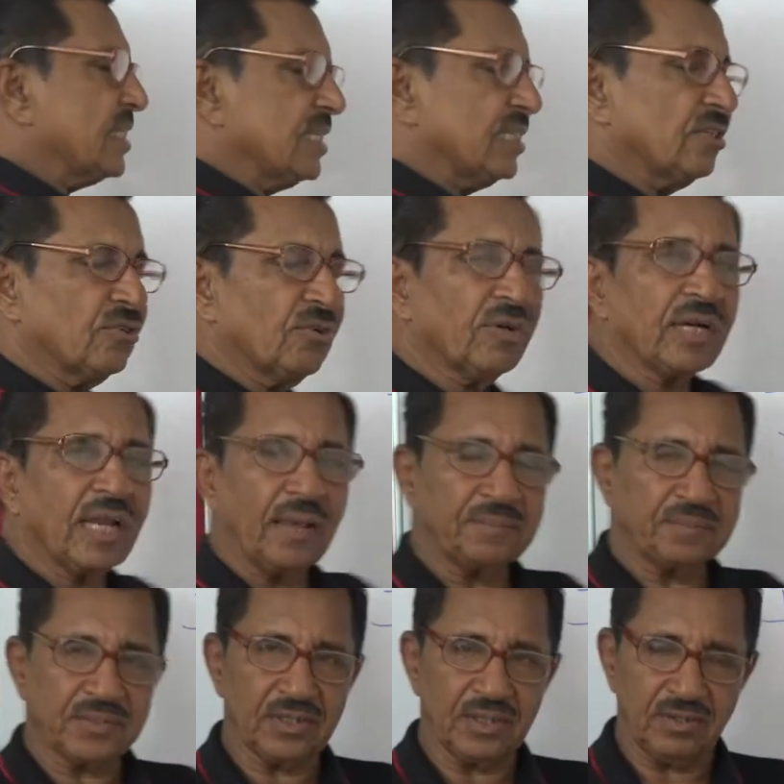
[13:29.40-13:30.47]
is not
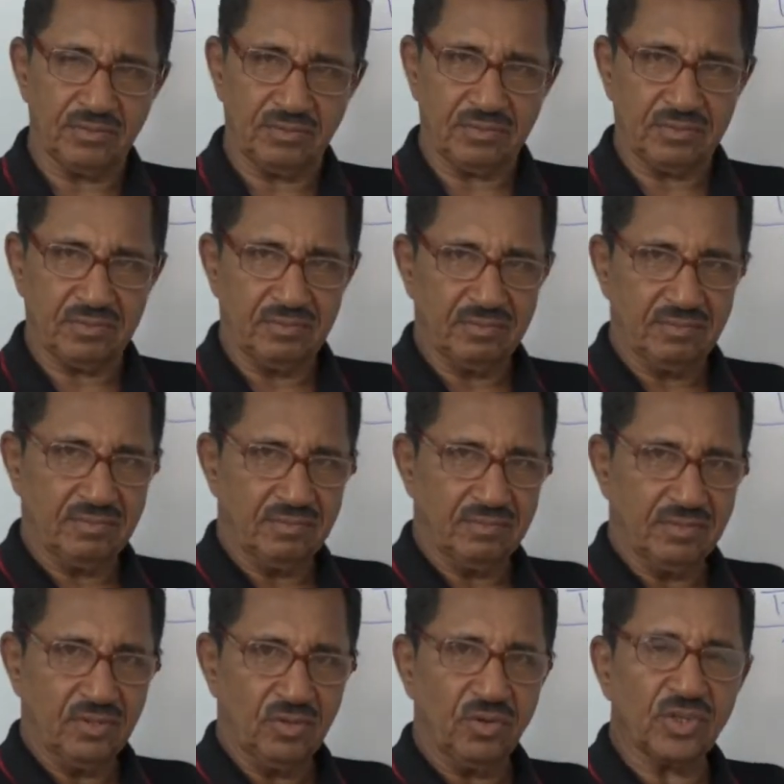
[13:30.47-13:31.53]
absolute
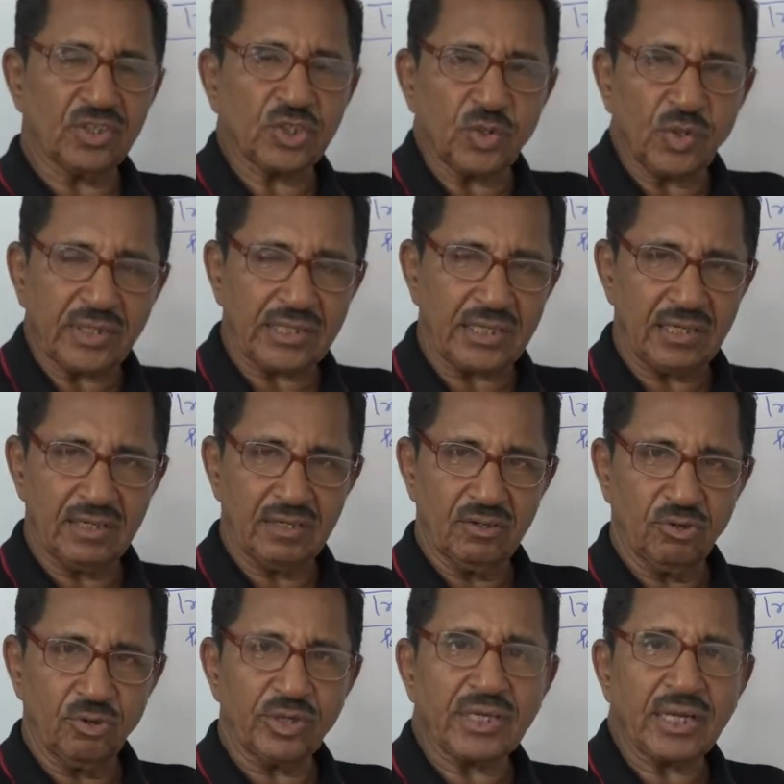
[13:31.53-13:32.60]
or total
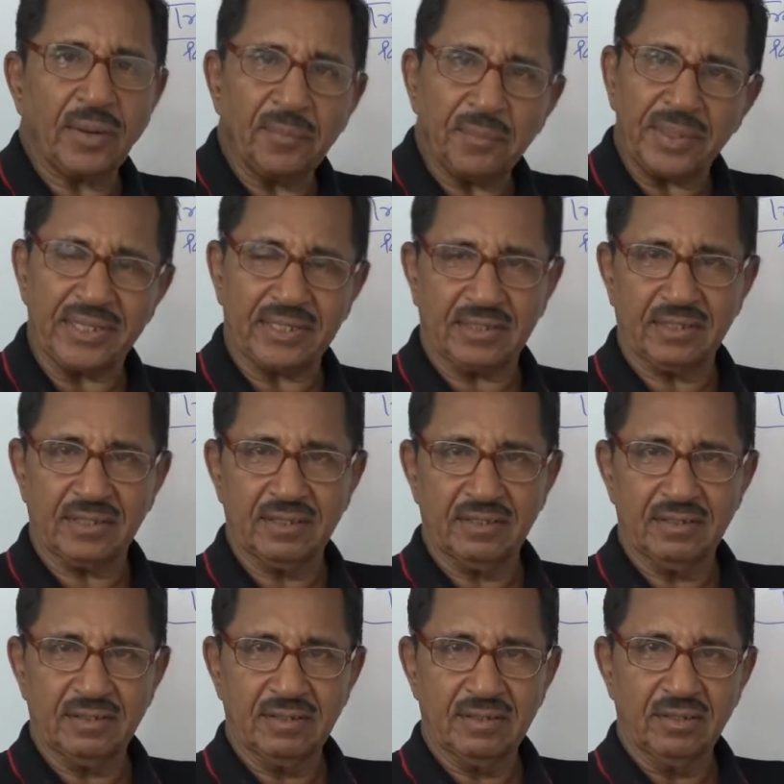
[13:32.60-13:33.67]
or complete,
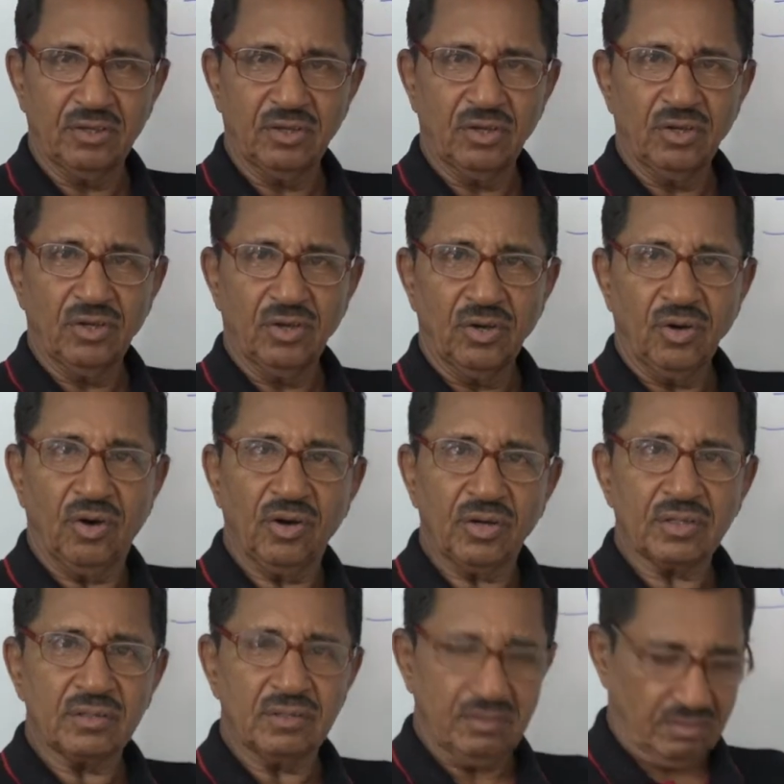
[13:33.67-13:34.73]

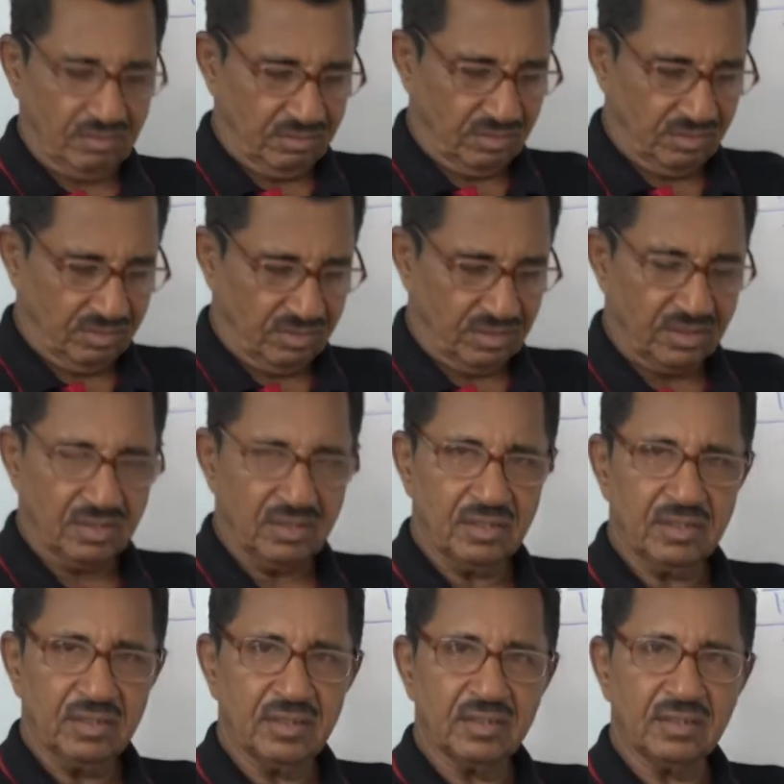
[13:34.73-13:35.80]
or
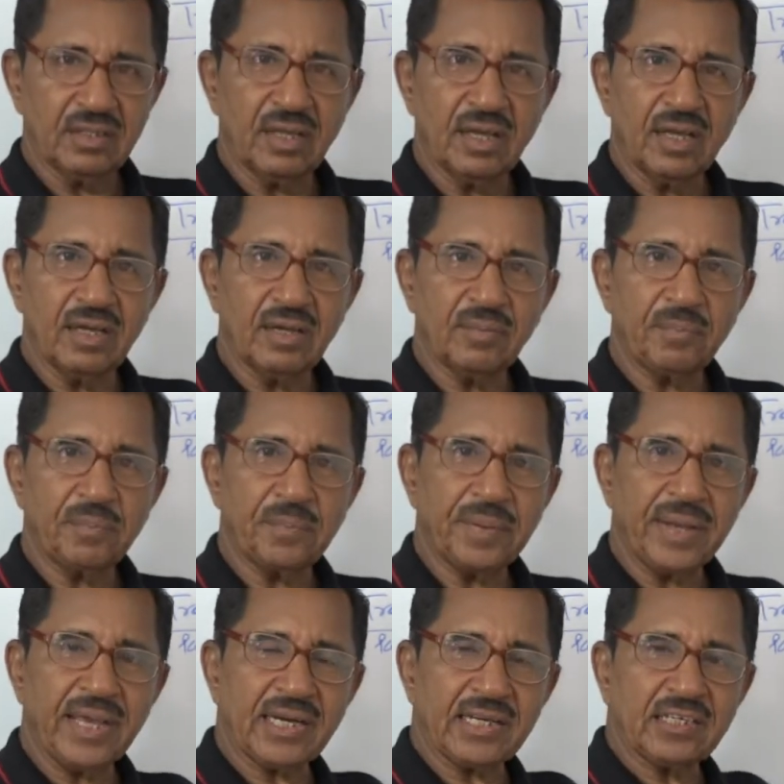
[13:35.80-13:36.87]
the
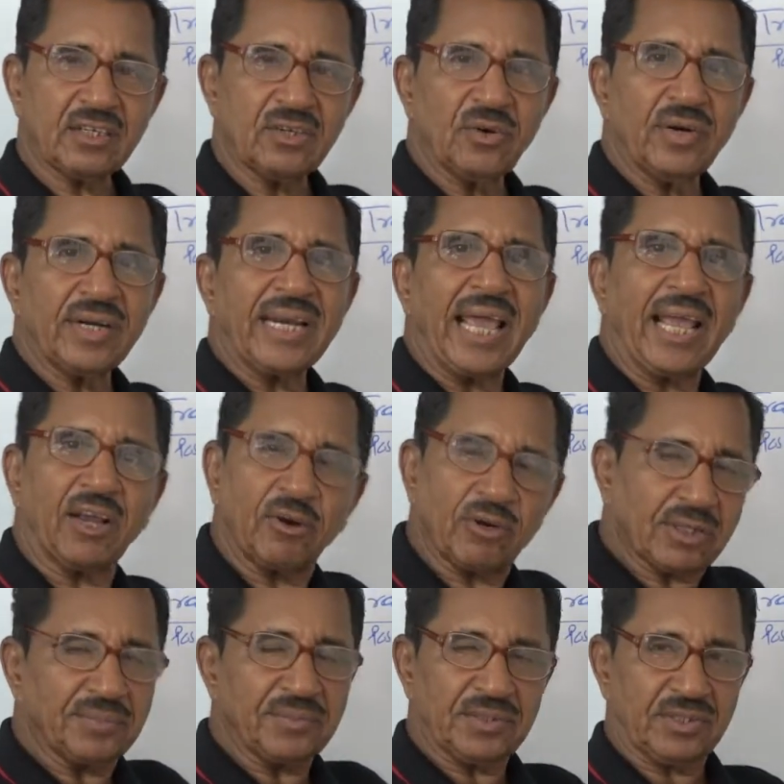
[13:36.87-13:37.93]
pair is not
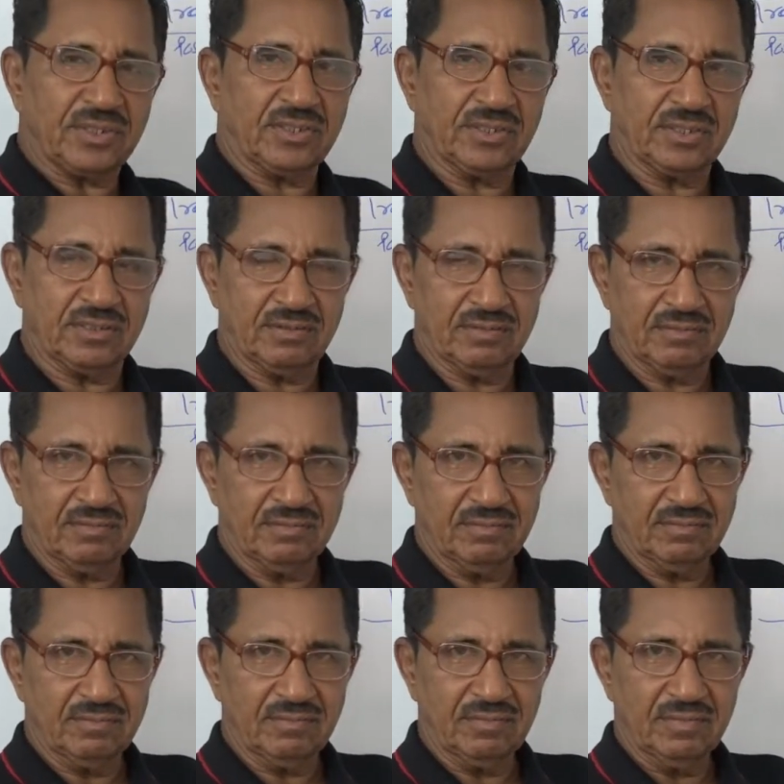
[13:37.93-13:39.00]
dichotomous.
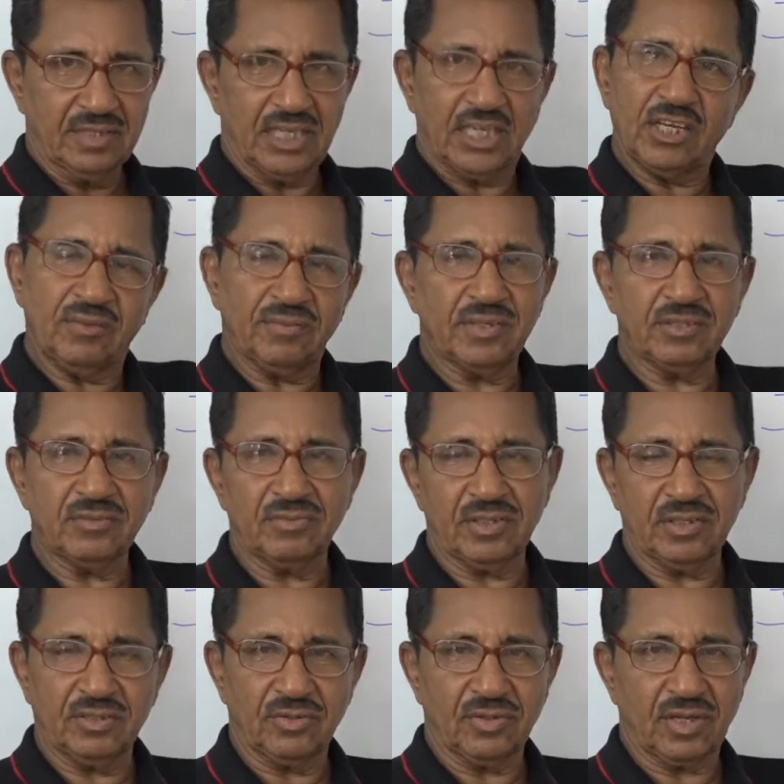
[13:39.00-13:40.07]
Any of these
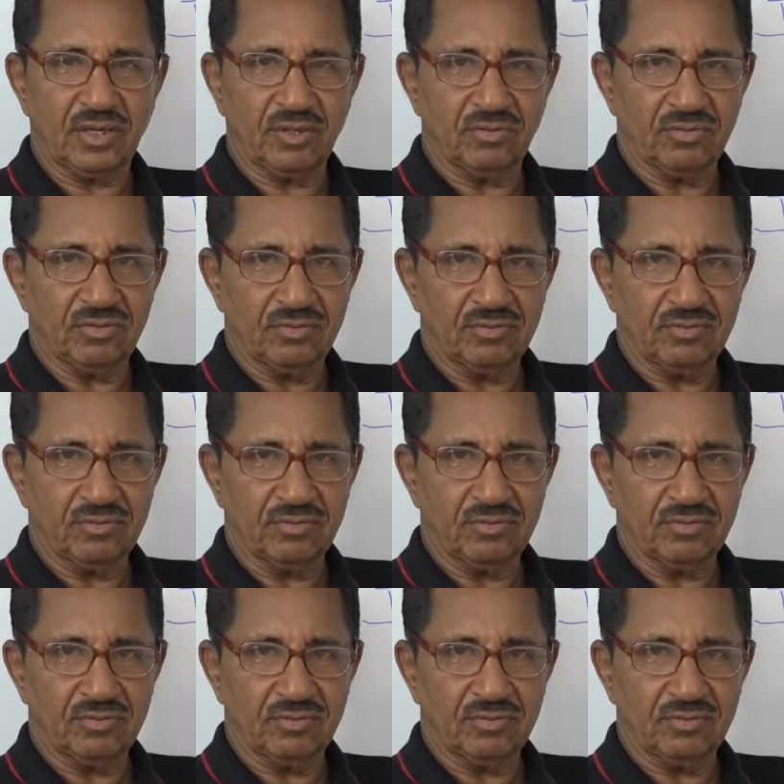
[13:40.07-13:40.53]
words you can use.